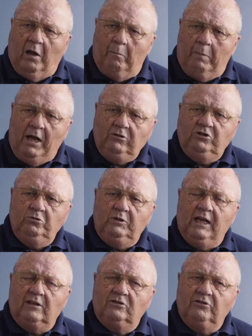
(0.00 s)
About
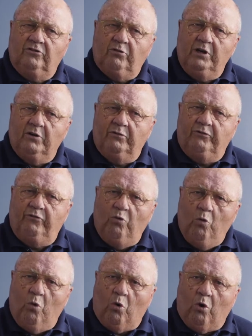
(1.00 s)
2003 or
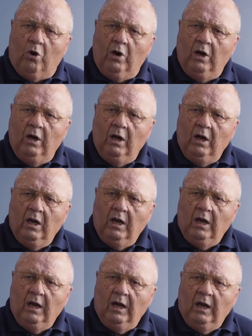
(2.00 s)
4,
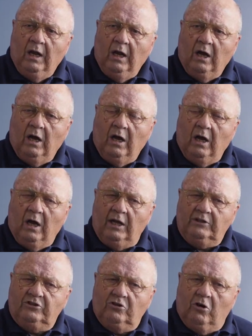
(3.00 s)

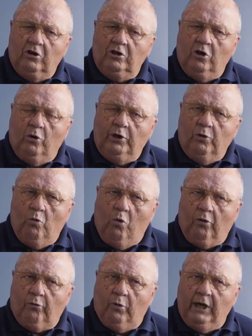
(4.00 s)
I started going to
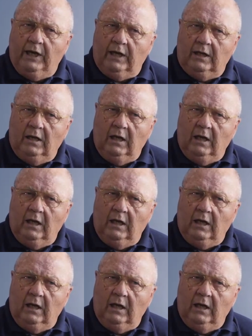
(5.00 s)
Walter Reed.